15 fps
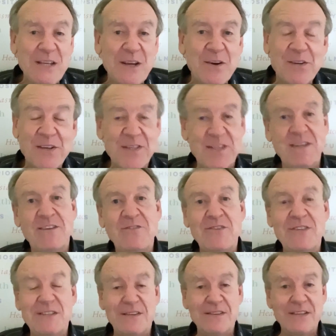you're just
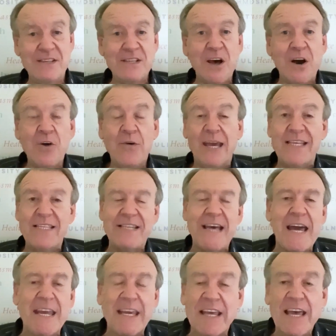so
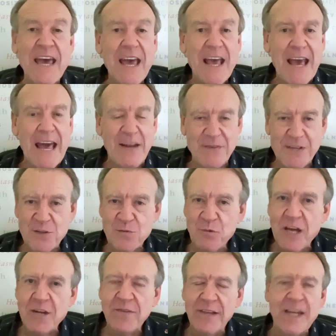ecstatic and have such
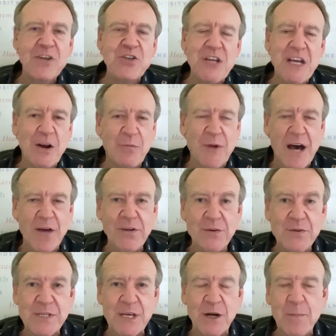wonderful energy around
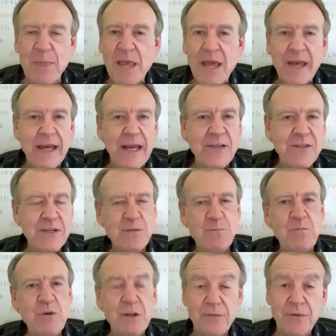you. So it's
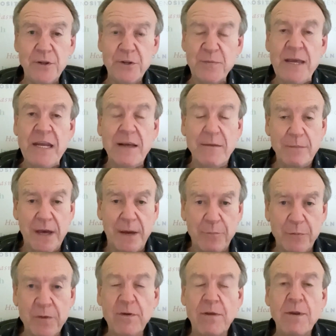just beautiful to be in a
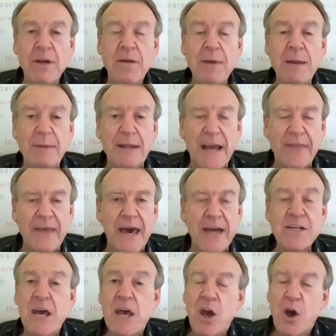community of people like
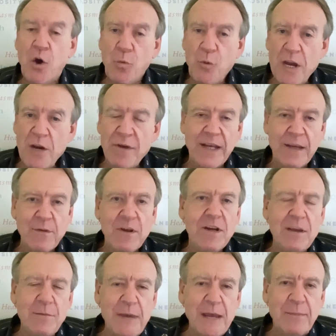that. When you're in a
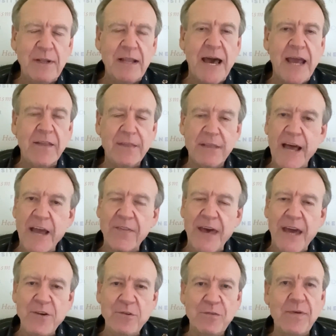community of people like
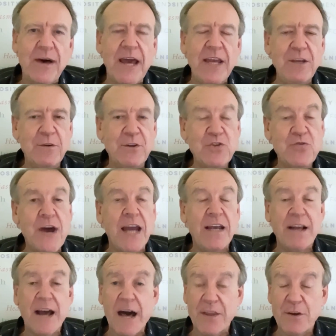that, you'll find you
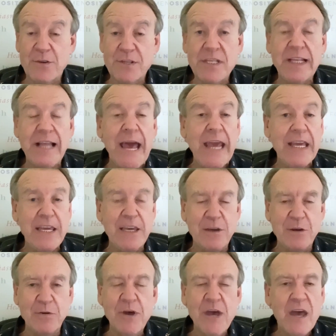attract others like
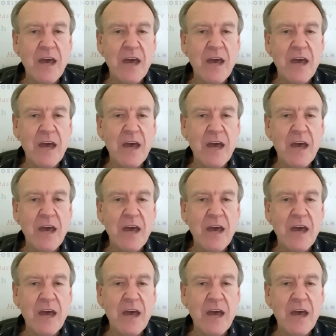you,